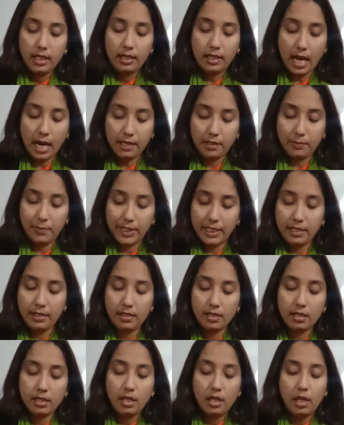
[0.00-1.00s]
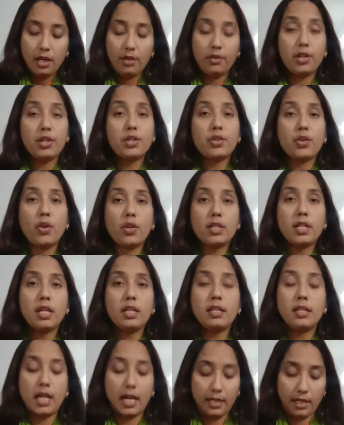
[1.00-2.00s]
That means
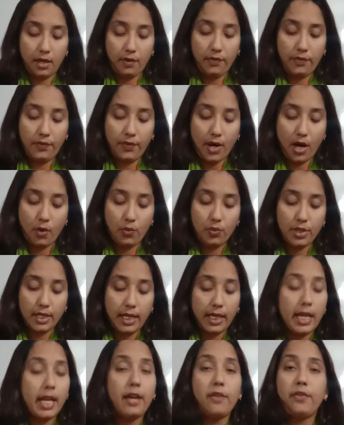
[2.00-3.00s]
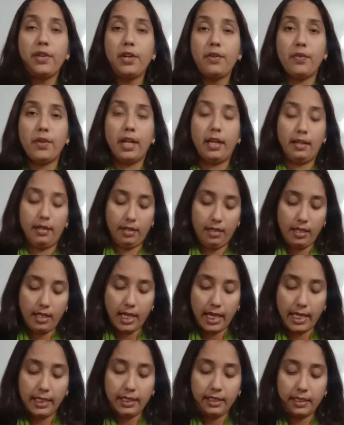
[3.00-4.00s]
resources that are found everywhere,
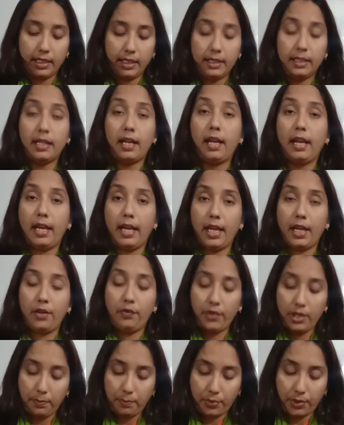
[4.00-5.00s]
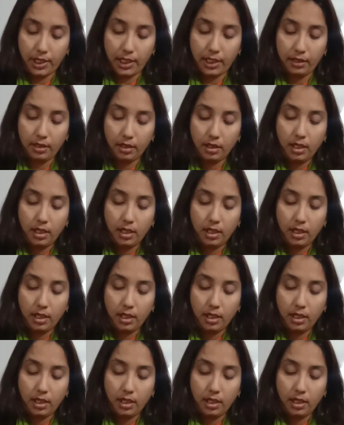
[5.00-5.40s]
like the air we breathe,